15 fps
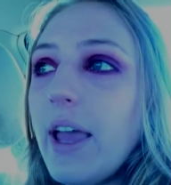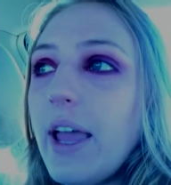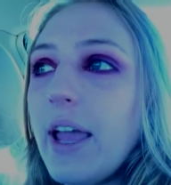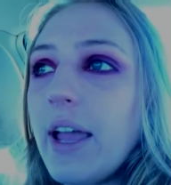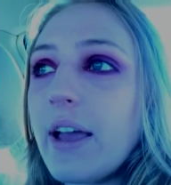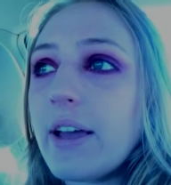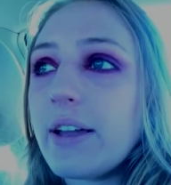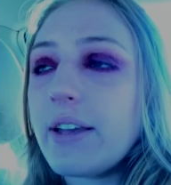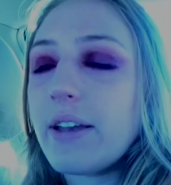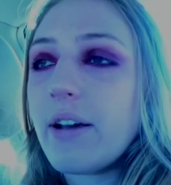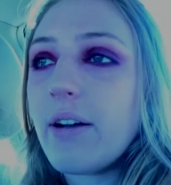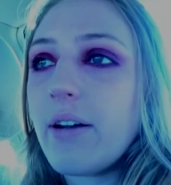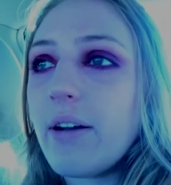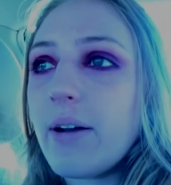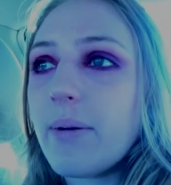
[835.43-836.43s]
And
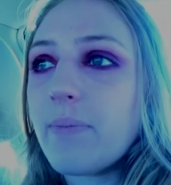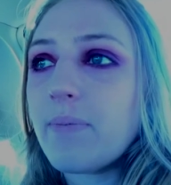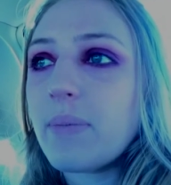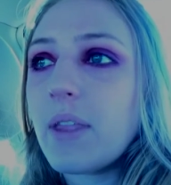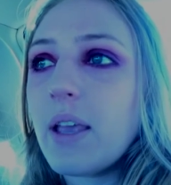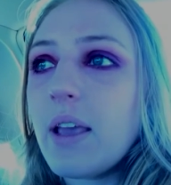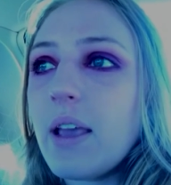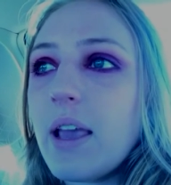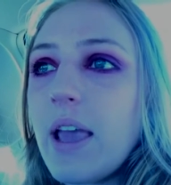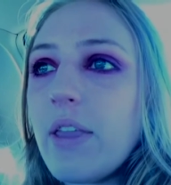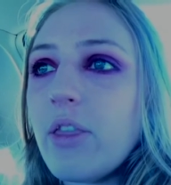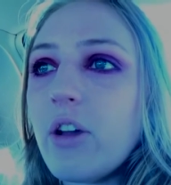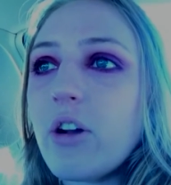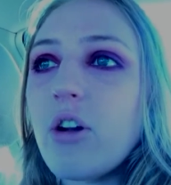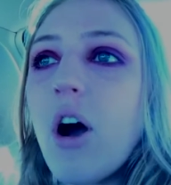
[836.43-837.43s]

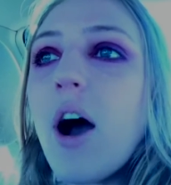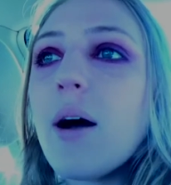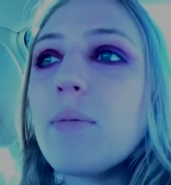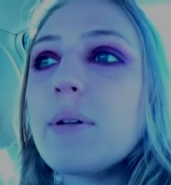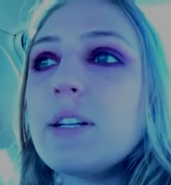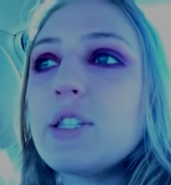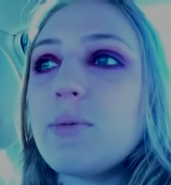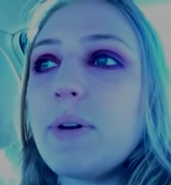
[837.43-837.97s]
the goblins,